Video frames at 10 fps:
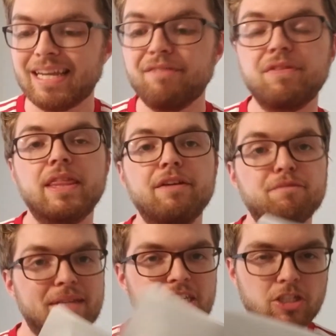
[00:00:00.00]
if they've
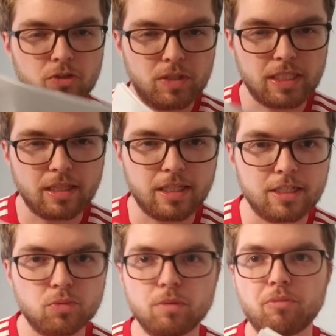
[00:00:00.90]
been using
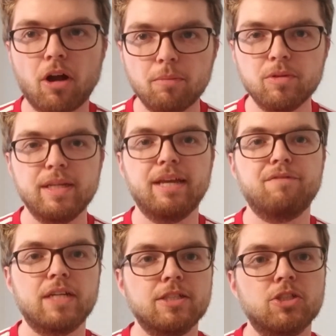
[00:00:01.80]
these, will probably have
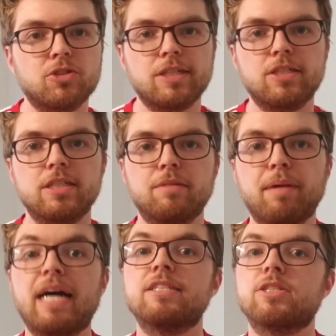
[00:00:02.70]
done stretches the
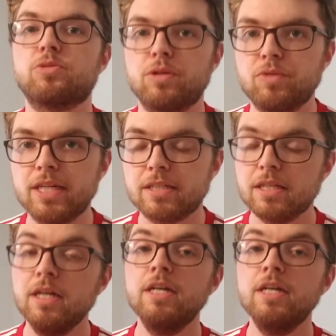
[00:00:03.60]
past 3 weeks.